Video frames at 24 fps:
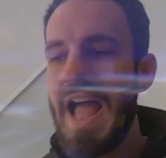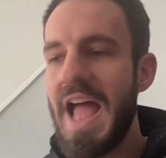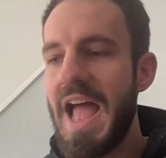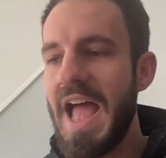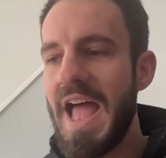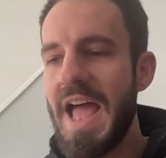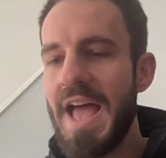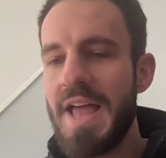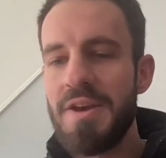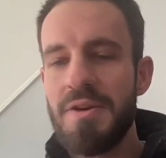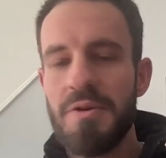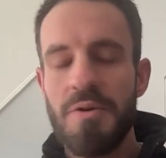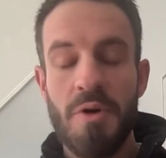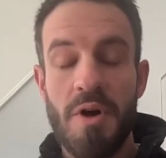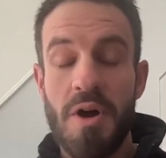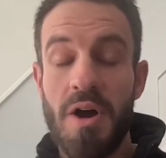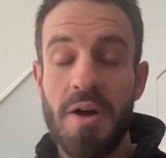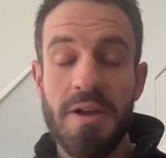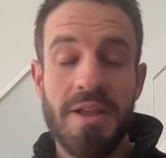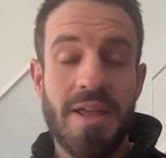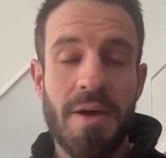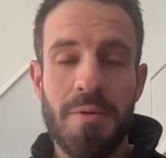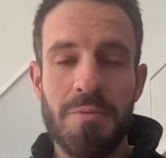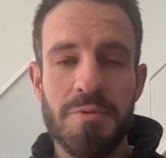and
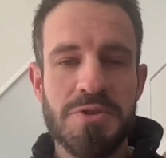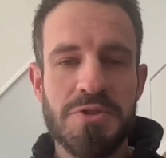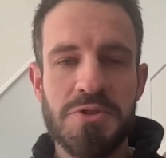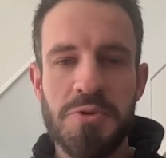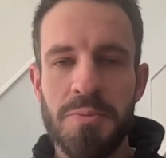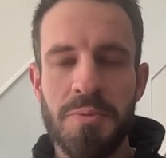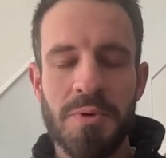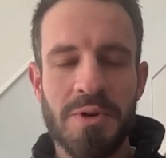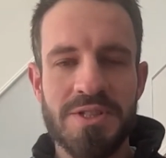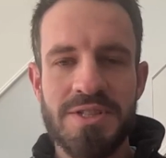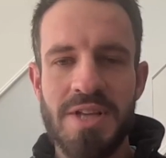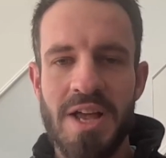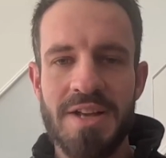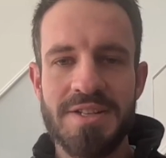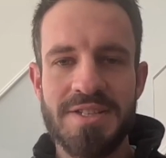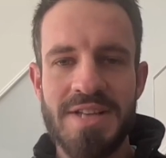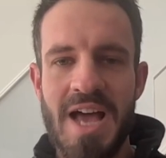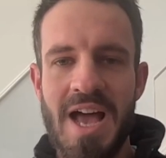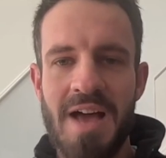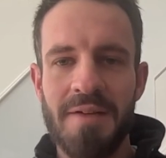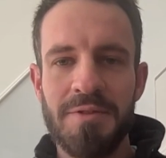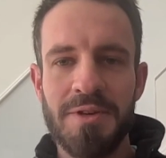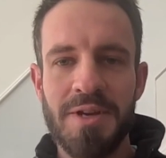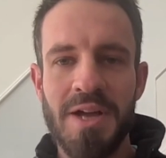yeah, we're super excited to
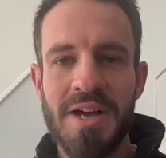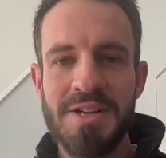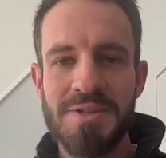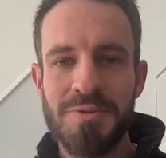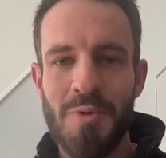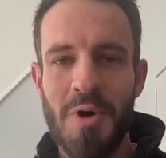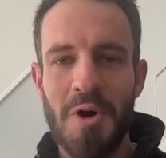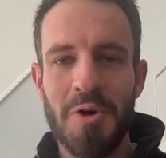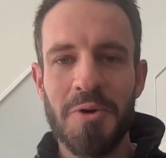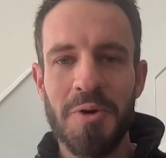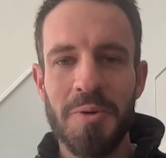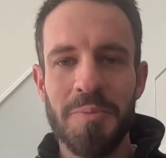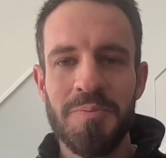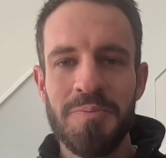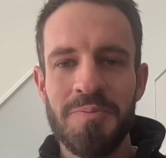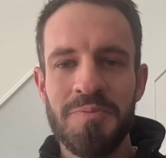have you guys. Welcome.